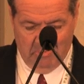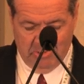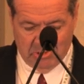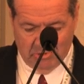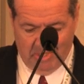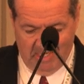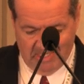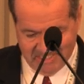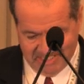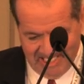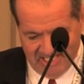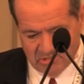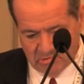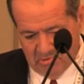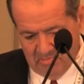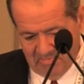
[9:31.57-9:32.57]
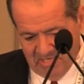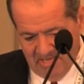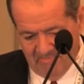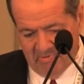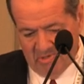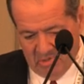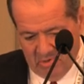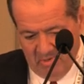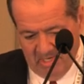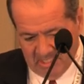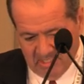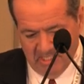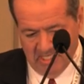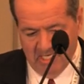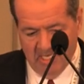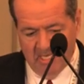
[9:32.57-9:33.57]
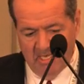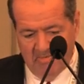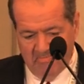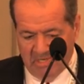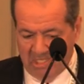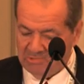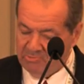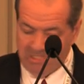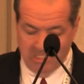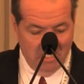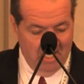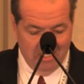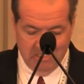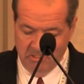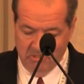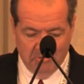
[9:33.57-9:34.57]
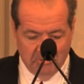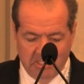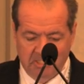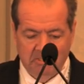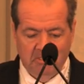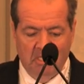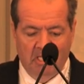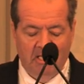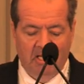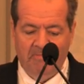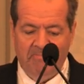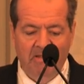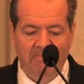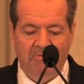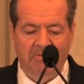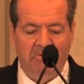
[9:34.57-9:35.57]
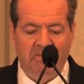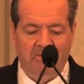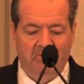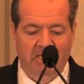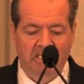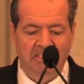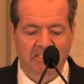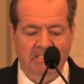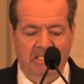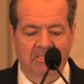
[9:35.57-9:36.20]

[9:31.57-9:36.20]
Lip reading: try to schedule people quickly because I know that a lot of people are in crisis.